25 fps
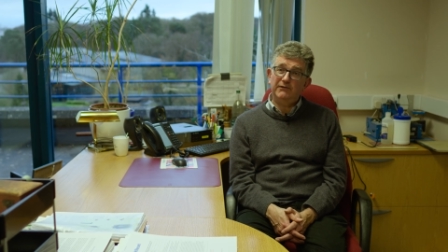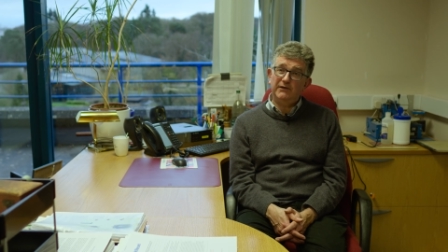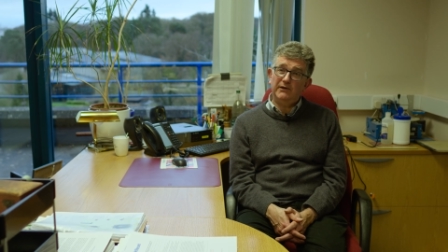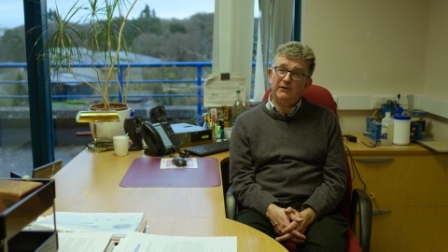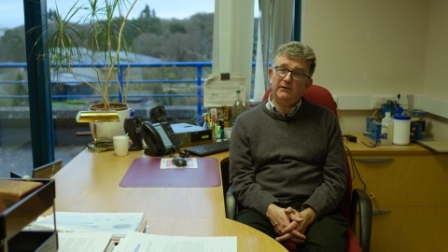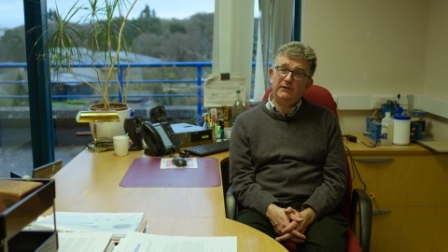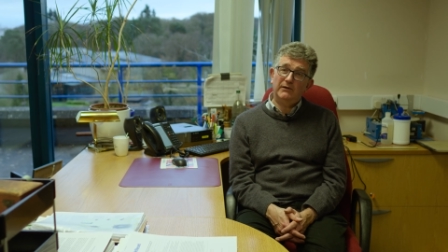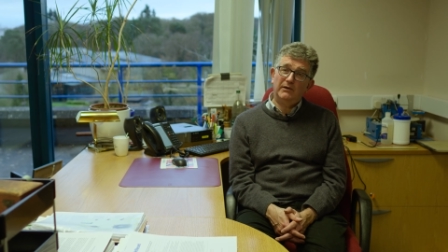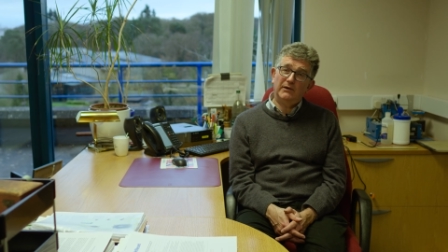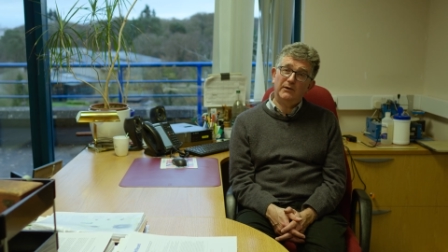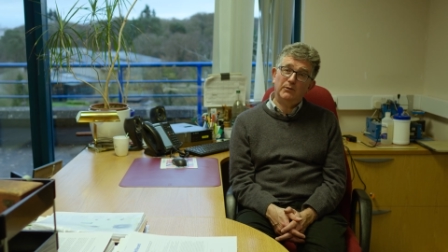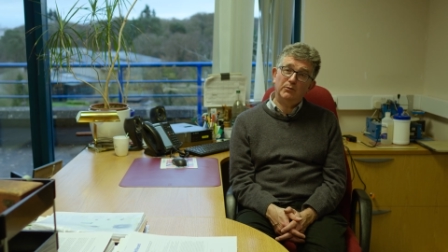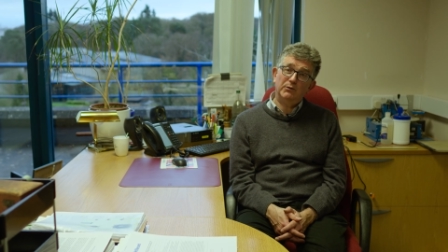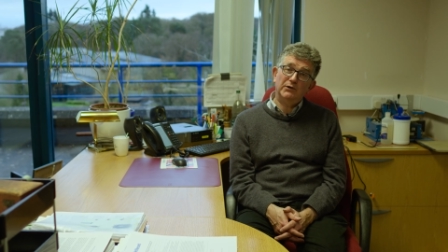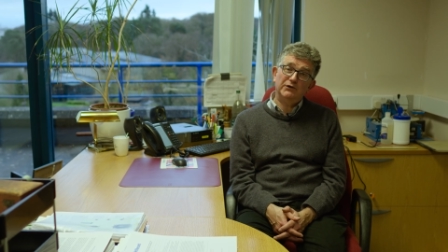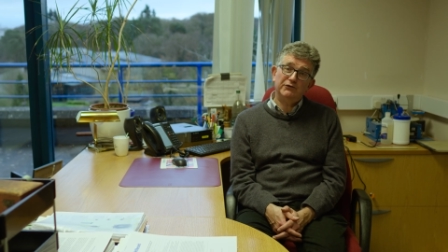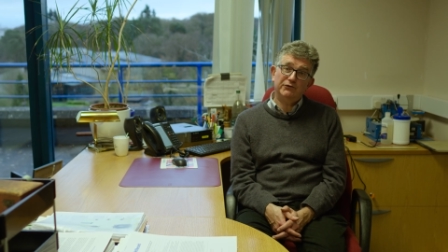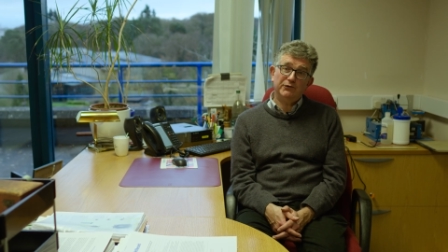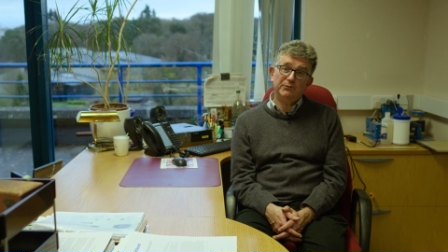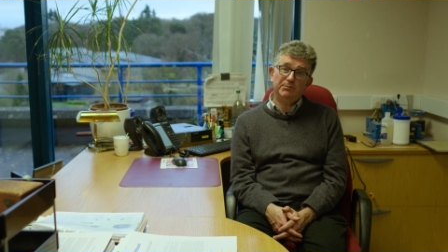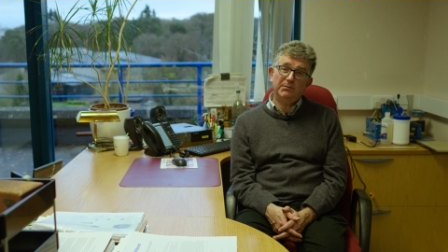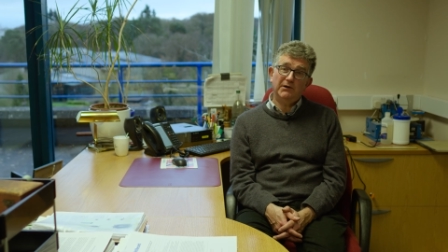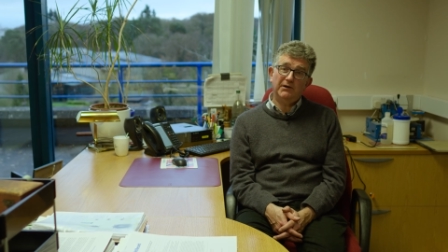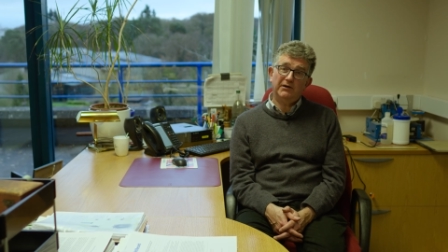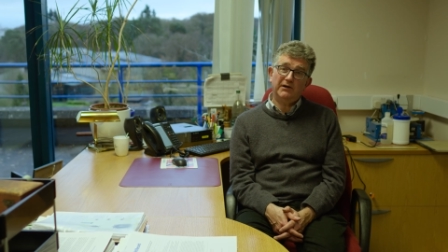that, that we
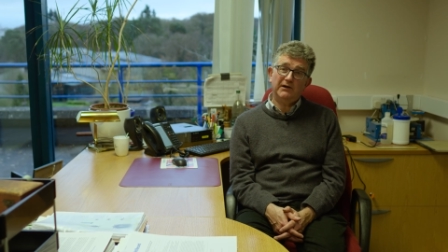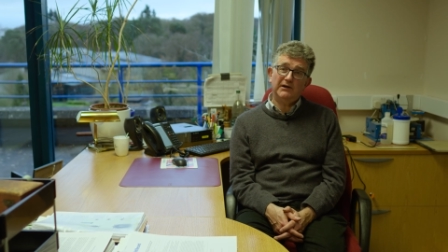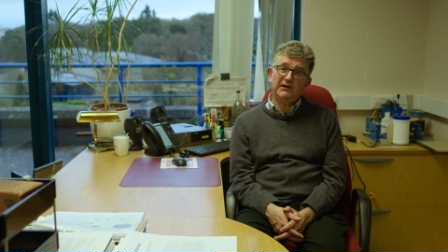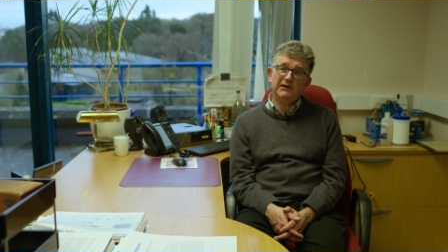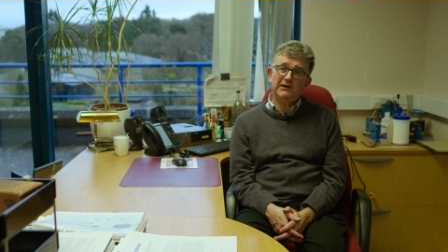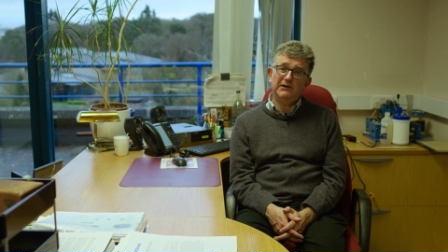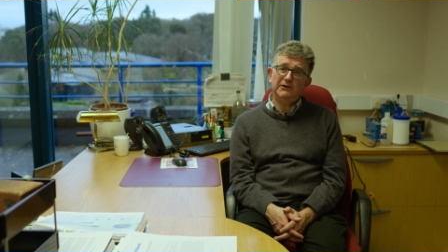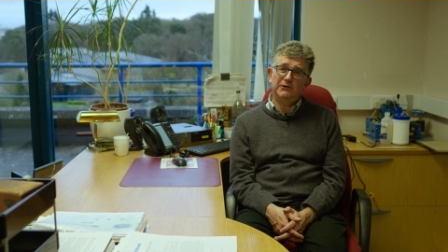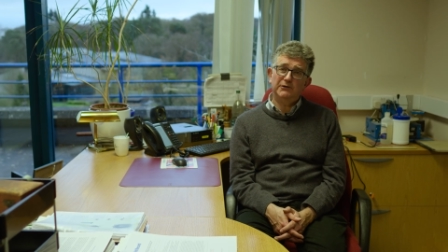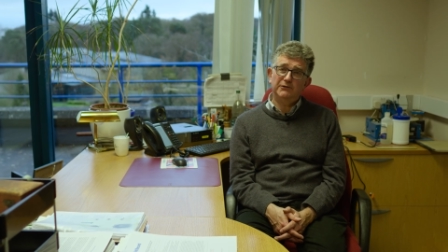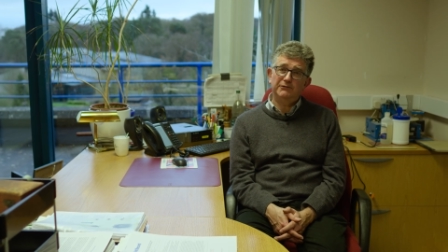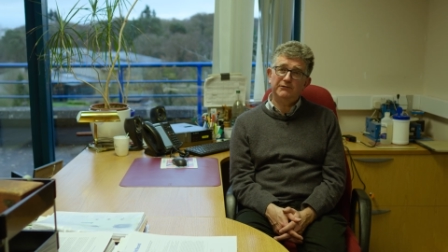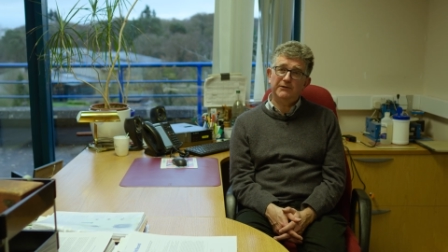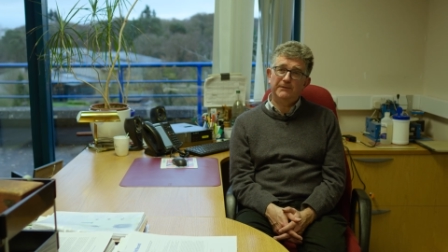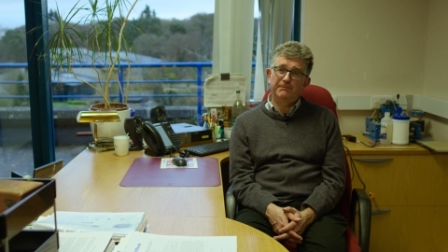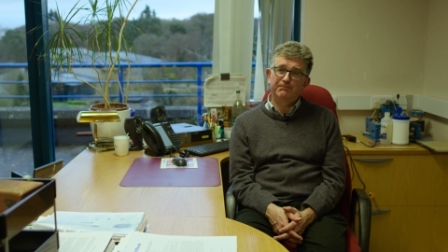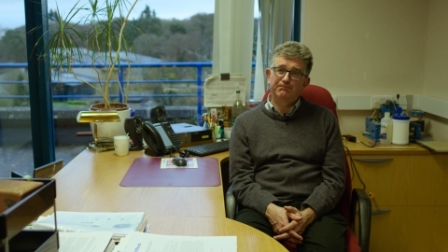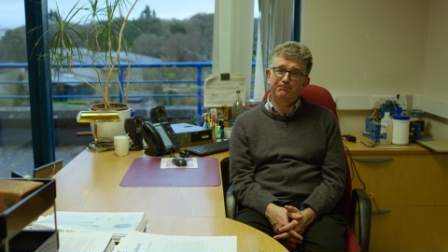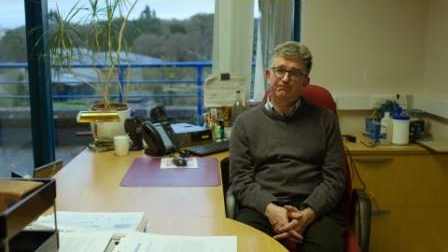should be thinking of.